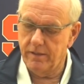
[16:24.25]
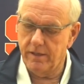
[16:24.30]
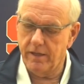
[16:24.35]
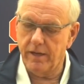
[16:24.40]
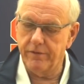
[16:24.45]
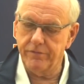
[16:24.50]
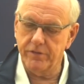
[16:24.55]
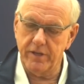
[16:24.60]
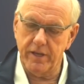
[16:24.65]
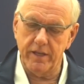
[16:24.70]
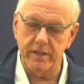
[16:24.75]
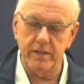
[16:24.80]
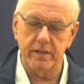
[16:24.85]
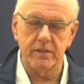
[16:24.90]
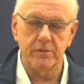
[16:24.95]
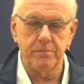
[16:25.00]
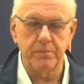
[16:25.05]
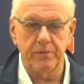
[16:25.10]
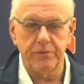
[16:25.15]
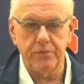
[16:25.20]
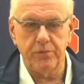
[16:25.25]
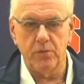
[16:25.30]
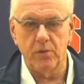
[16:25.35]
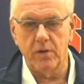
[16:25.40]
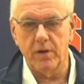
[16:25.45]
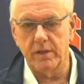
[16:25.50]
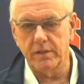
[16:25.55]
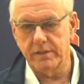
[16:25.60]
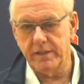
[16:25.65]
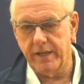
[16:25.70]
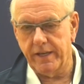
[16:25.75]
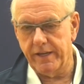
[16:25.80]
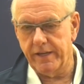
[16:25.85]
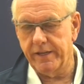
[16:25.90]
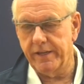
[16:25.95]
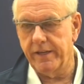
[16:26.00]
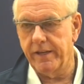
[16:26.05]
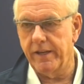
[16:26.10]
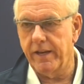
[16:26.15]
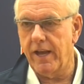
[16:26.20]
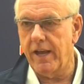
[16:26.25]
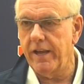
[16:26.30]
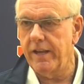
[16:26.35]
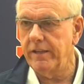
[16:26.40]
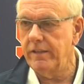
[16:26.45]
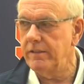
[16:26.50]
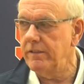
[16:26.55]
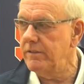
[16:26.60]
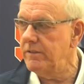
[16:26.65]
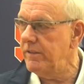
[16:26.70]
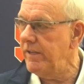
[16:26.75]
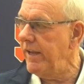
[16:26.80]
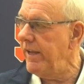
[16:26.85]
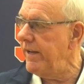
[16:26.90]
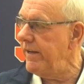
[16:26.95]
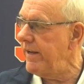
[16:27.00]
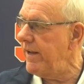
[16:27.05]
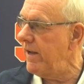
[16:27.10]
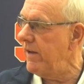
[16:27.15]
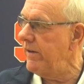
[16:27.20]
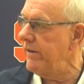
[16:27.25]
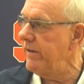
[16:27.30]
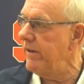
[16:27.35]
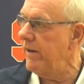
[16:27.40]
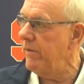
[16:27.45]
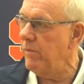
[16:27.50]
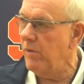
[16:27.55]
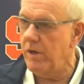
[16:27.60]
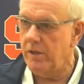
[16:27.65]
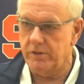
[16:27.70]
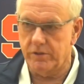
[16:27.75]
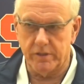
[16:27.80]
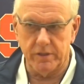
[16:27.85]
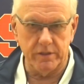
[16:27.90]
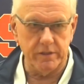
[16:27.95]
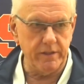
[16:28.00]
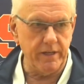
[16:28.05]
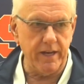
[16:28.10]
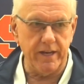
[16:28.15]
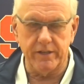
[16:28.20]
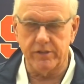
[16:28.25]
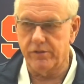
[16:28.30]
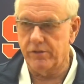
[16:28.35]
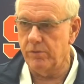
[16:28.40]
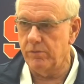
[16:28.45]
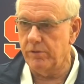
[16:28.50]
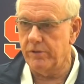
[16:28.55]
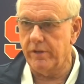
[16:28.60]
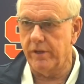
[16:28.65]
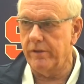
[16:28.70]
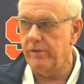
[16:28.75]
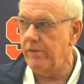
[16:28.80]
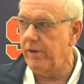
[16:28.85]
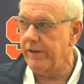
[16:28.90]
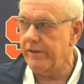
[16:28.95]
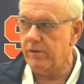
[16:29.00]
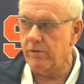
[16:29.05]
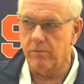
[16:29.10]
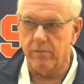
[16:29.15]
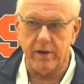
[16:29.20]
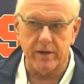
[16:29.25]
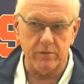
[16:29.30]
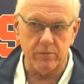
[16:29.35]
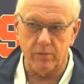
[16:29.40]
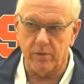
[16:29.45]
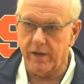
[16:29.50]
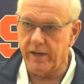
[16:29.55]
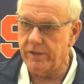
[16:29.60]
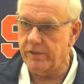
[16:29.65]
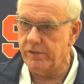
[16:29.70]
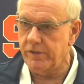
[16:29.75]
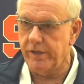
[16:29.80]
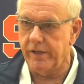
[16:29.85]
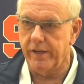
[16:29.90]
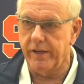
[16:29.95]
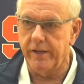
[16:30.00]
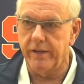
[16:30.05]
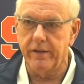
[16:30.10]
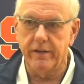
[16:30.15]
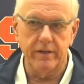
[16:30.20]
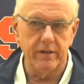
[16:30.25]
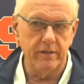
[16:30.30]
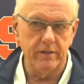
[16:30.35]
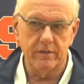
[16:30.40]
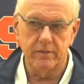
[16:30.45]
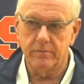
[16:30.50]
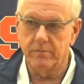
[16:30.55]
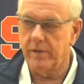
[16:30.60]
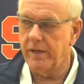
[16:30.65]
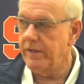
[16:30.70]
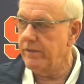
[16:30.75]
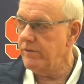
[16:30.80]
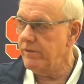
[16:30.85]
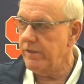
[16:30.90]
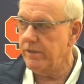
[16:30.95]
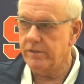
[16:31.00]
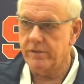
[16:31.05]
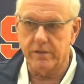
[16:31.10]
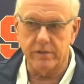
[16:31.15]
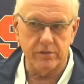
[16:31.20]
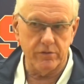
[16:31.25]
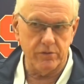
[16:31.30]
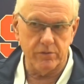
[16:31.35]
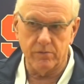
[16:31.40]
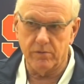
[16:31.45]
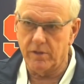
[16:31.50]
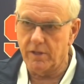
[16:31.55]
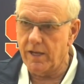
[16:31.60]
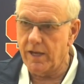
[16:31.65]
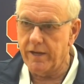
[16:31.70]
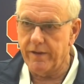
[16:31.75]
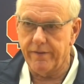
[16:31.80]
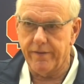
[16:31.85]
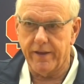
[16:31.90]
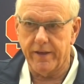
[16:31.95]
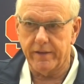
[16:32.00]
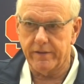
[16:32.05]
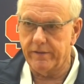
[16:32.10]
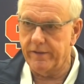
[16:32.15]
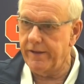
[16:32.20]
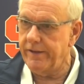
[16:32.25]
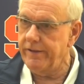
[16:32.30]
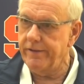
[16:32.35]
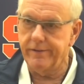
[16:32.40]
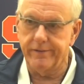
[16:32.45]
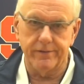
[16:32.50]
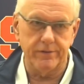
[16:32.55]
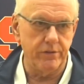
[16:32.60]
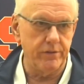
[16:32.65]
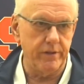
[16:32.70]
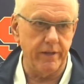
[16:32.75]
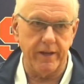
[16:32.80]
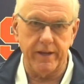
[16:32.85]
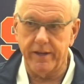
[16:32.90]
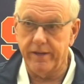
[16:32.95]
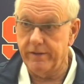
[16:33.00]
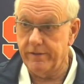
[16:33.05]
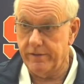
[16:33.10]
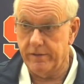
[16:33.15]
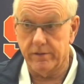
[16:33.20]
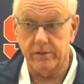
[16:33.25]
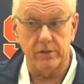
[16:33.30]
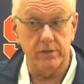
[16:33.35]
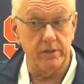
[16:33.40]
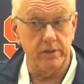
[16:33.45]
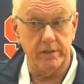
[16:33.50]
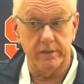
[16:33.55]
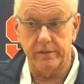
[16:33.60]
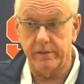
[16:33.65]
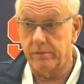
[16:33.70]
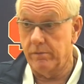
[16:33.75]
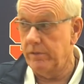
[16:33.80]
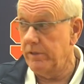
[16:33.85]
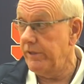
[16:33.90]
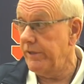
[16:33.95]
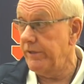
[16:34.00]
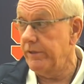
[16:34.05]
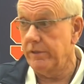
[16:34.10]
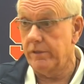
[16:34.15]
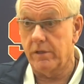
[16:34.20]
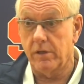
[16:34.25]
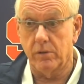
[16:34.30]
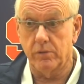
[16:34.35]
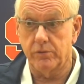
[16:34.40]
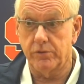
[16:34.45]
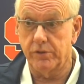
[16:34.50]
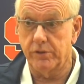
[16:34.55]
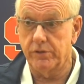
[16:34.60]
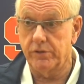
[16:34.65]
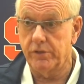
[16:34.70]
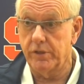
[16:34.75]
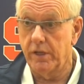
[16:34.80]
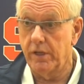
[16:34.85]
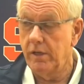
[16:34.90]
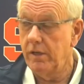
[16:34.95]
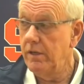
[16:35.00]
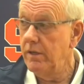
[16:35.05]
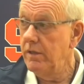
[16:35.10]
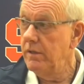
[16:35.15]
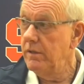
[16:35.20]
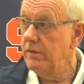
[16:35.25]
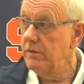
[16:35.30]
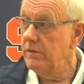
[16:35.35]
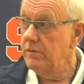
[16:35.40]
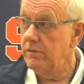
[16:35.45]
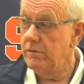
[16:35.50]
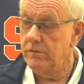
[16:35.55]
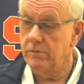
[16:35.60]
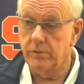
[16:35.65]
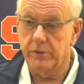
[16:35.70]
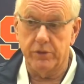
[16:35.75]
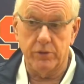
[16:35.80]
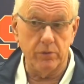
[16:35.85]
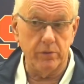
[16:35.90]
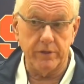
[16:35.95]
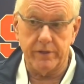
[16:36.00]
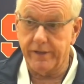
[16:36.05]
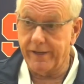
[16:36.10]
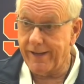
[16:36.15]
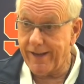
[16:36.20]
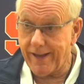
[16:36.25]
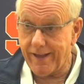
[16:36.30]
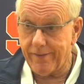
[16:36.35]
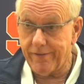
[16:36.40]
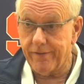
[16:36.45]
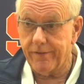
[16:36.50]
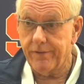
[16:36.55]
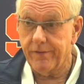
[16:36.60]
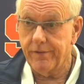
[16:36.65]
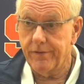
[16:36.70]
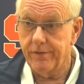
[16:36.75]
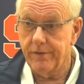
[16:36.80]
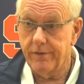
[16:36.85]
I've said this before, I'll say it again. I stand out here, I watch these guys do what they do, I correct what I see. My assistants do a lot of that, they understand, they're good, they're really good coaches. We do it together.